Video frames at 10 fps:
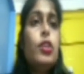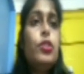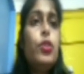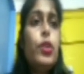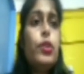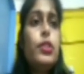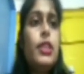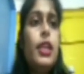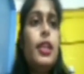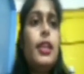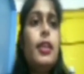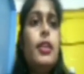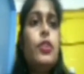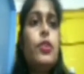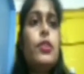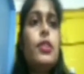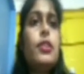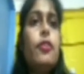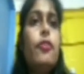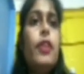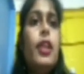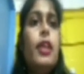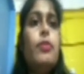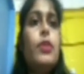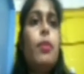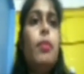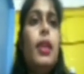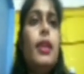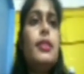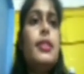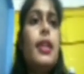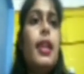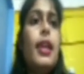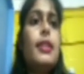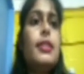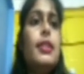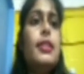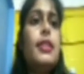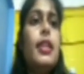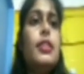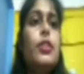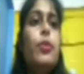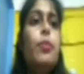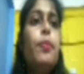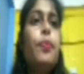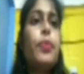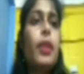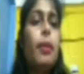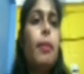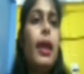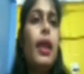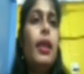Do you think the resources are free gifts of nature as it is assumed by